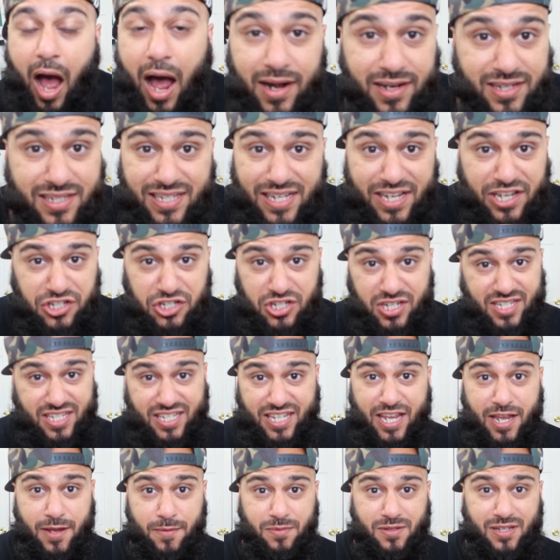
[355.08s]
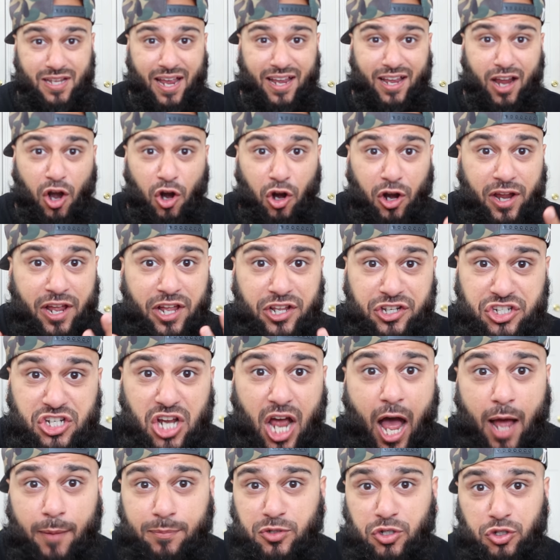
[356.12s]
Honestly, it just seems like her
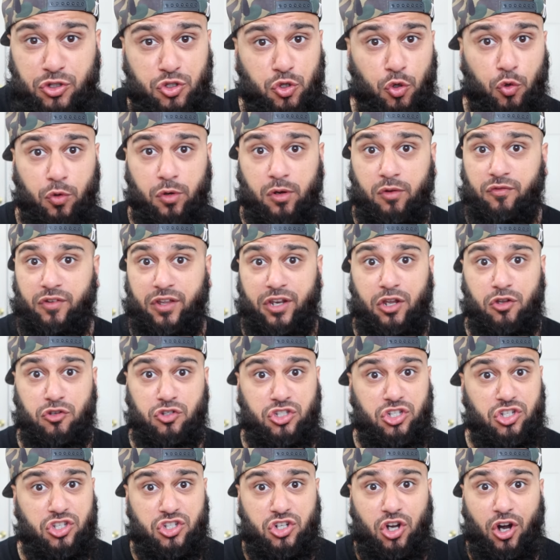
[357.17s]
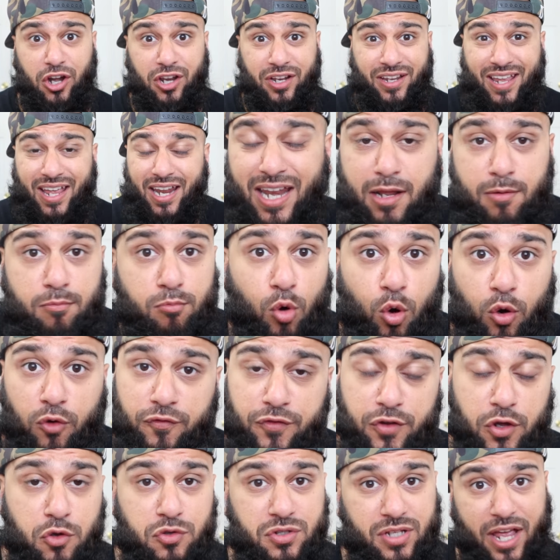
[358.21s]
hijab tutorial videos just started getting more
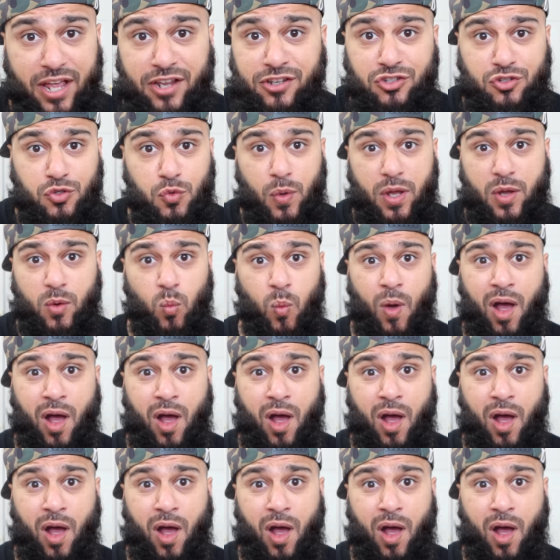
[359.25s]
views and doing